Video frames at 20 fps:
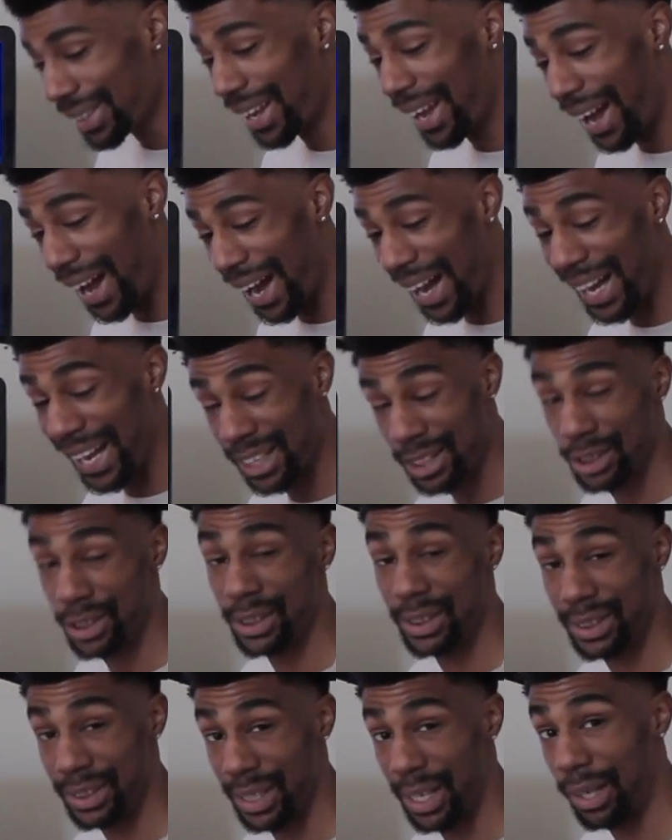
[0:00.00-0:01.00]
I
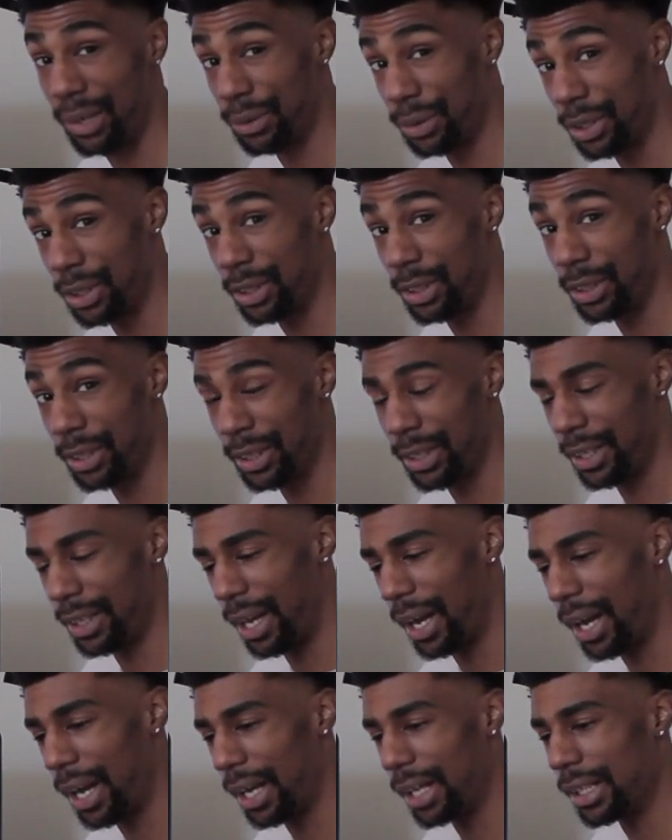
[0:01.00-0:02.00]
actually sound good and
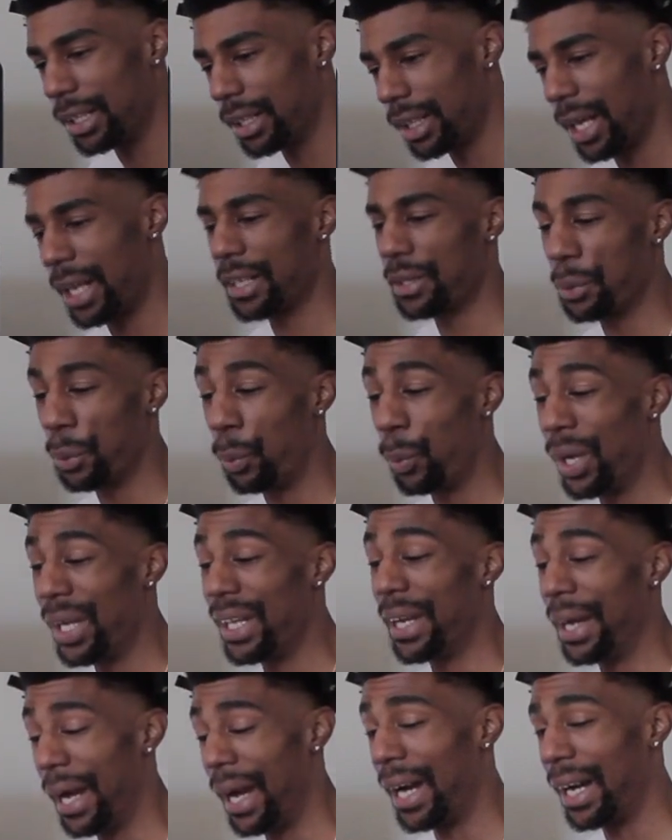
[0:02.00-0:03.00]
I like the way
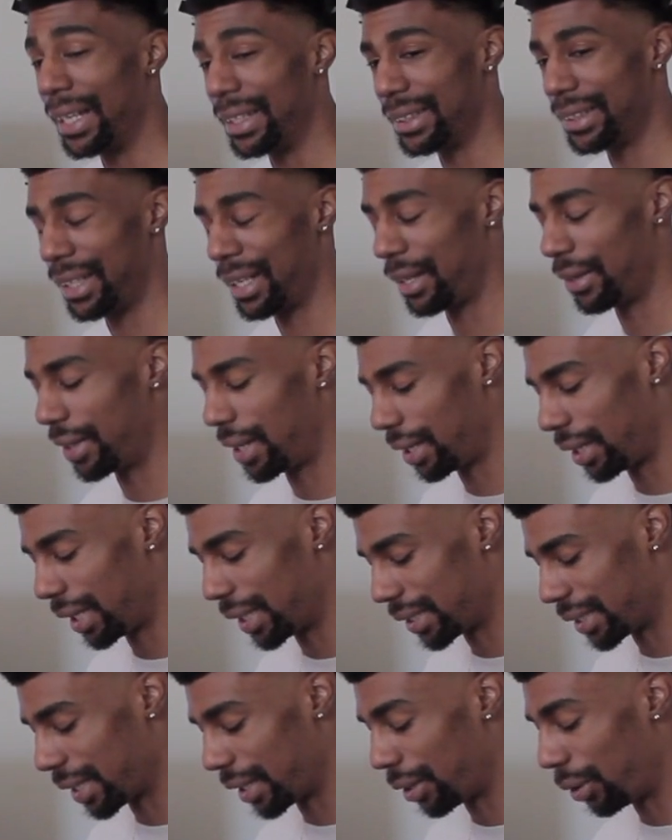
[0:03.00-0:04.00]
that I sound. I
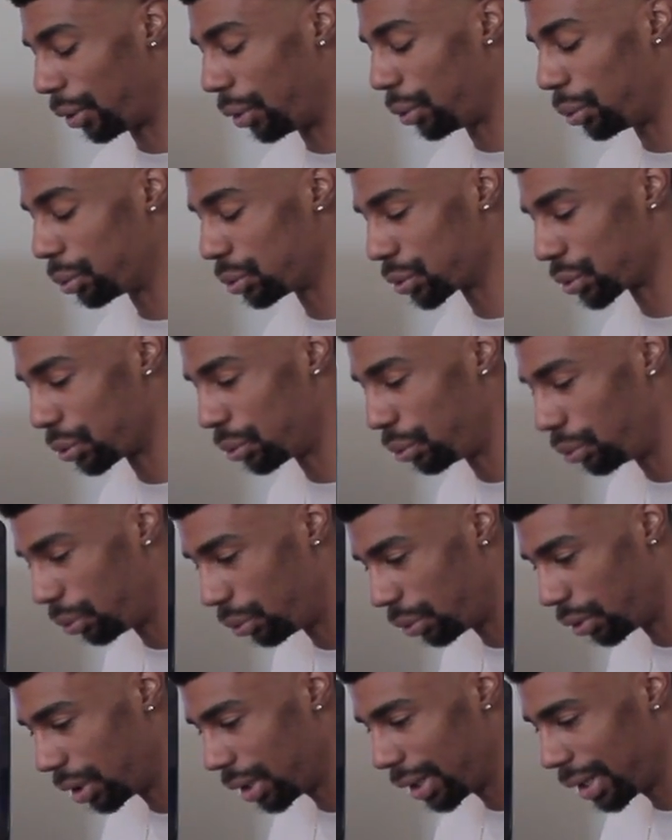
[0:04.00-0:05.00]
like that old
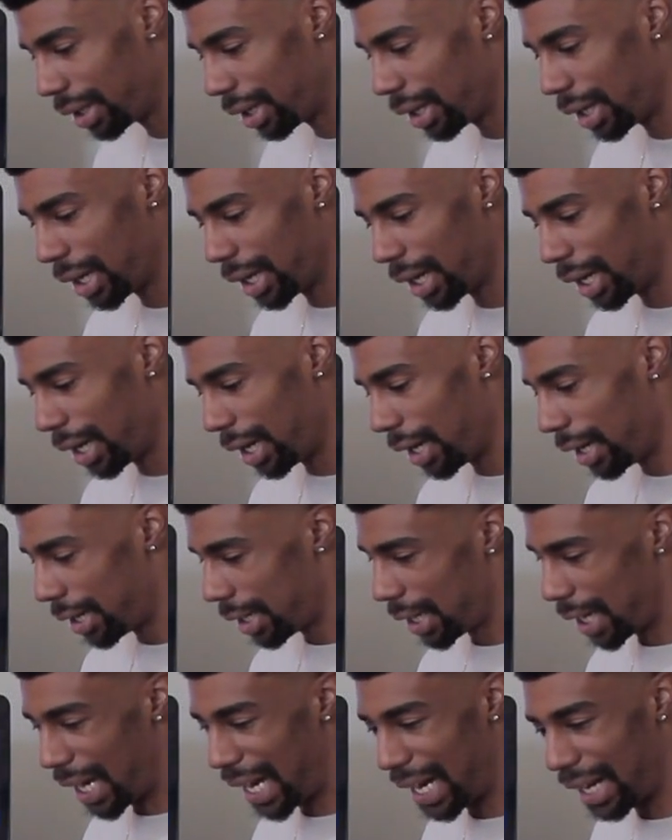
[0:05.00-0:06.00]
school
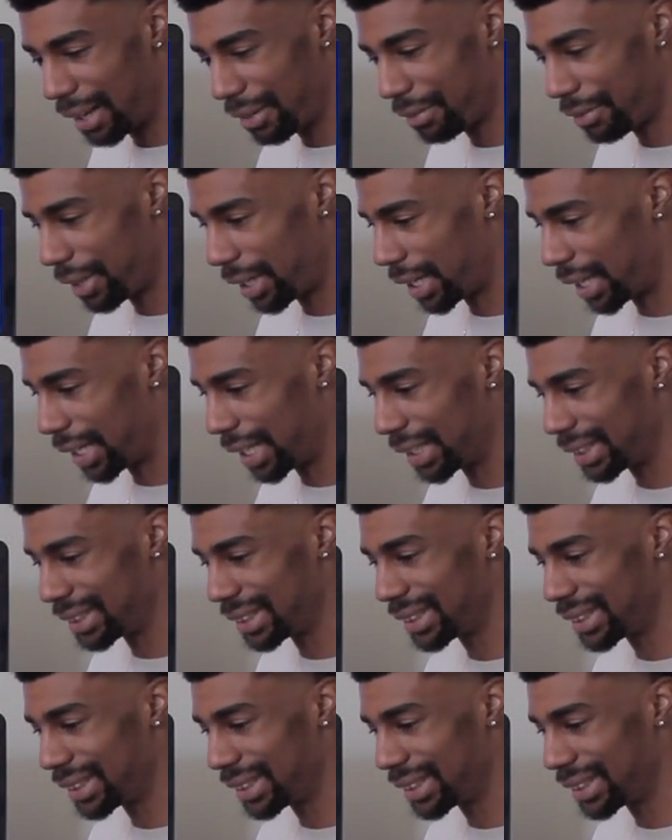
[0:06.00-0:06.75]
hi-fi.